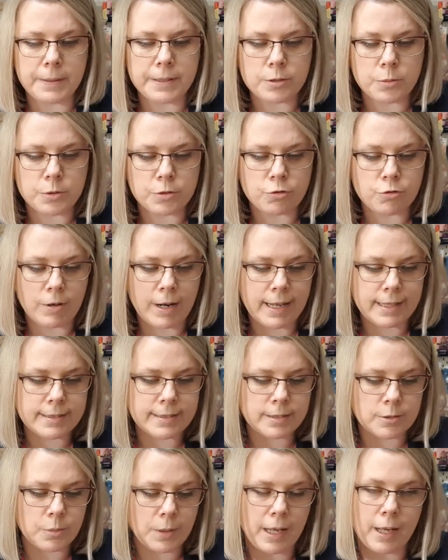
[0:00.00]
into a dress
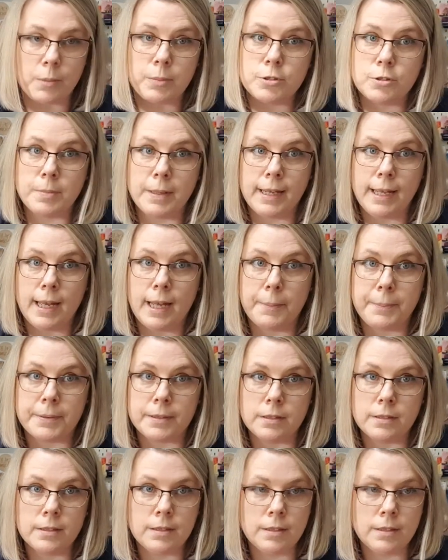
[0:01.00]
as well, which may happen.